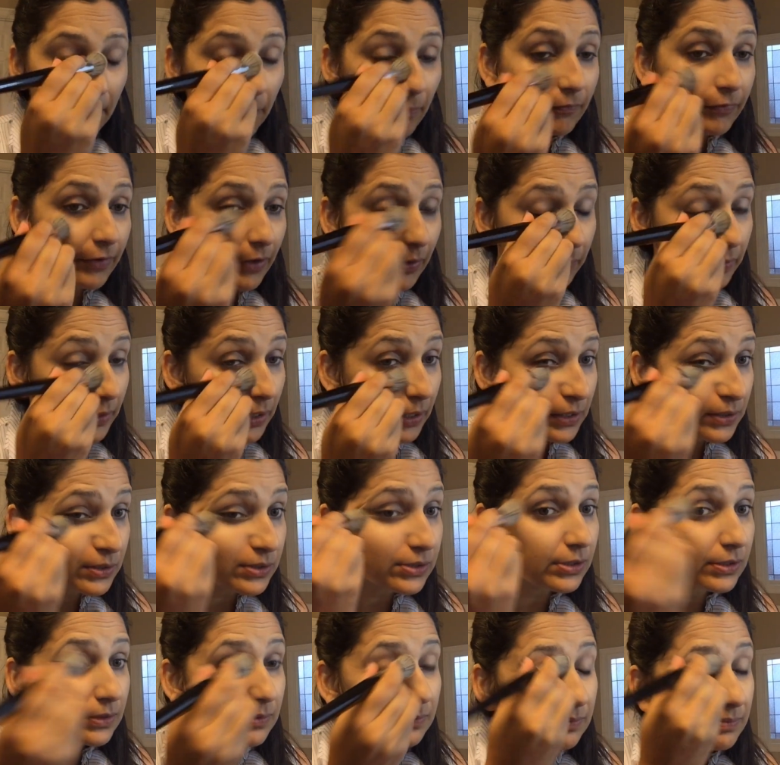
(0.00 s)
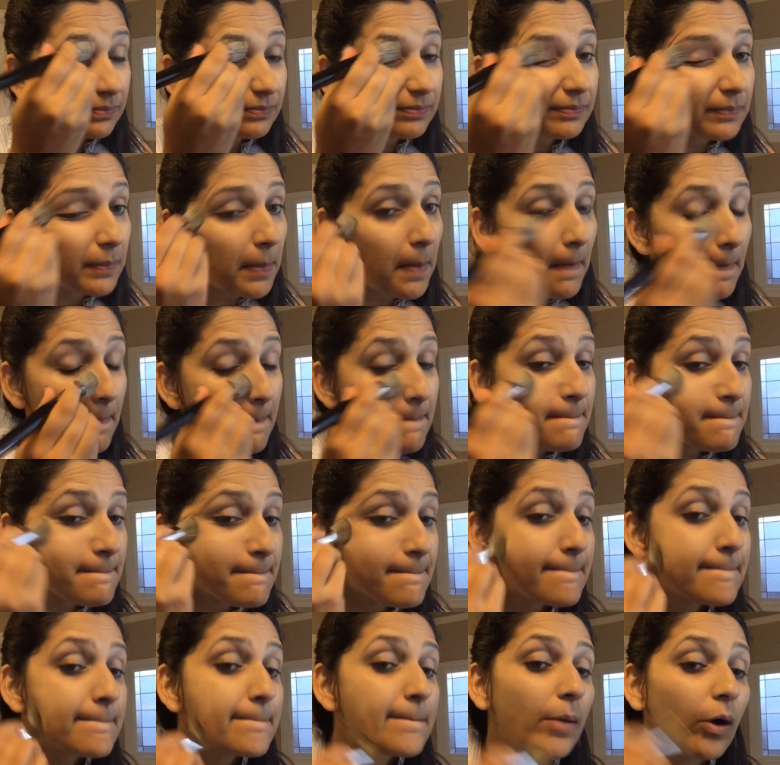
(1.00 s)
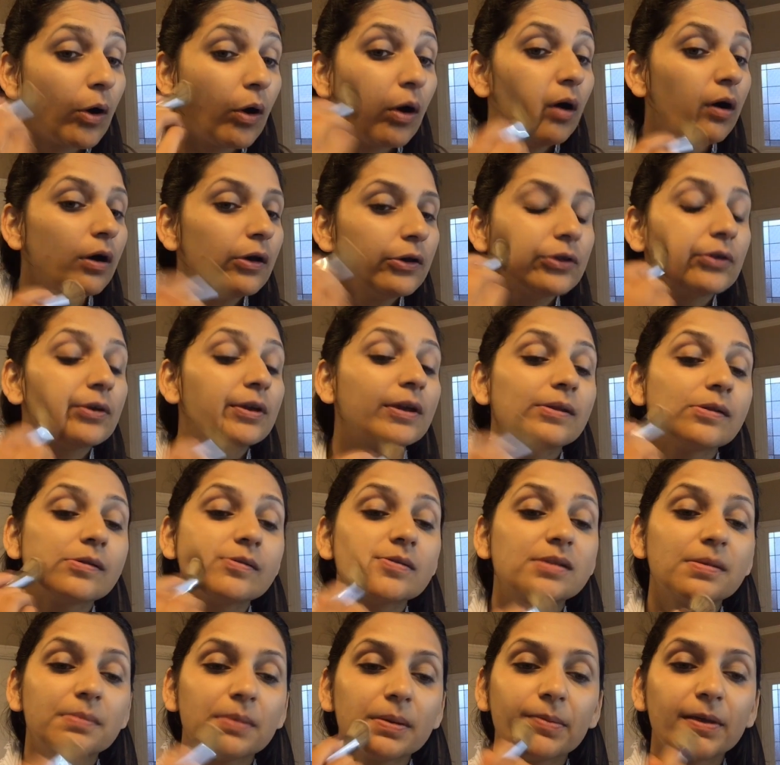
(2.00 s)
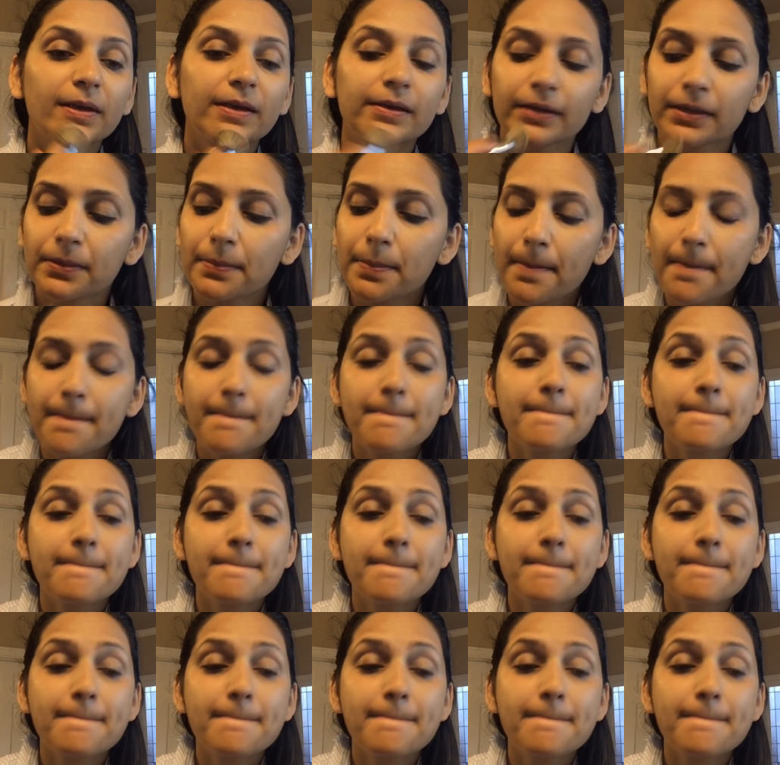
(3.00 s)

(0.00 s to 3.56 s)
foundation, or you can use the BB cream.